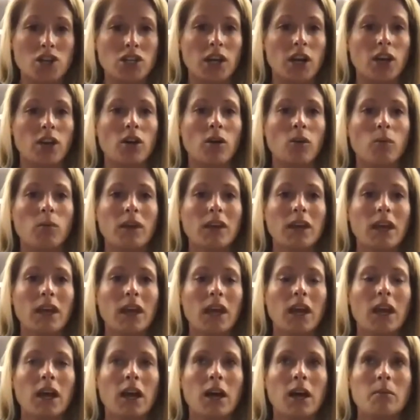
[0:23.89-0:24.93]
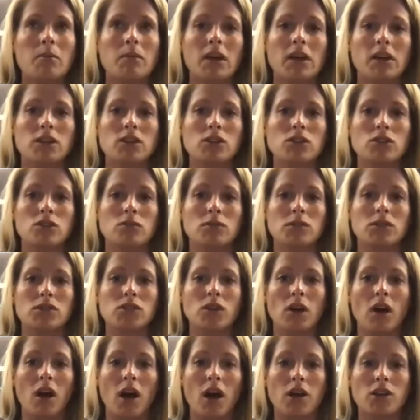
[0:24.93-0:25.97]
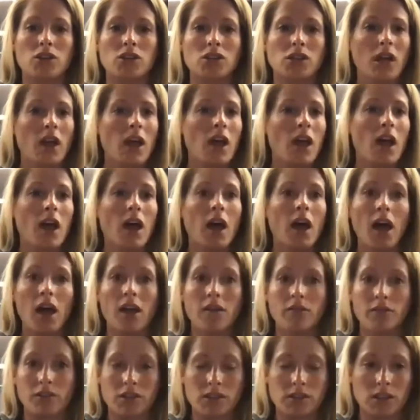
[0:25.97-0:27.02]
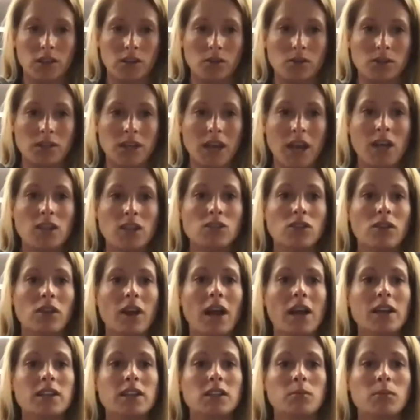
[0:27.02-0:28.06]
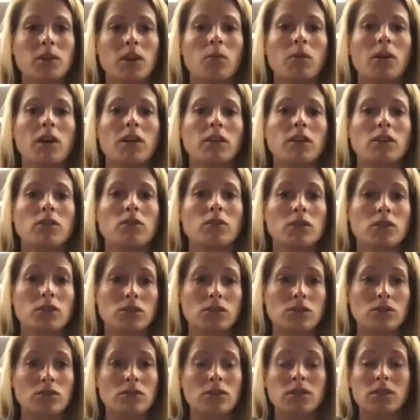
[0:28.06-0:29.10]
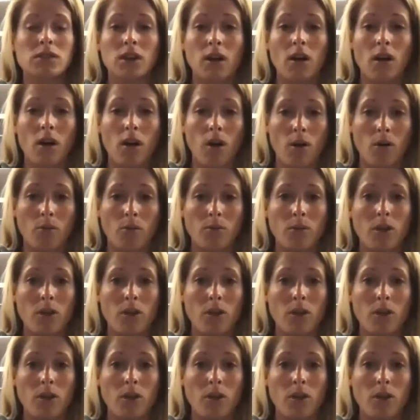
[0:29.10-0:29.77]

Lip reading: And I know we can't come in and do massage every single day. So there has to be a way that you can do this at home.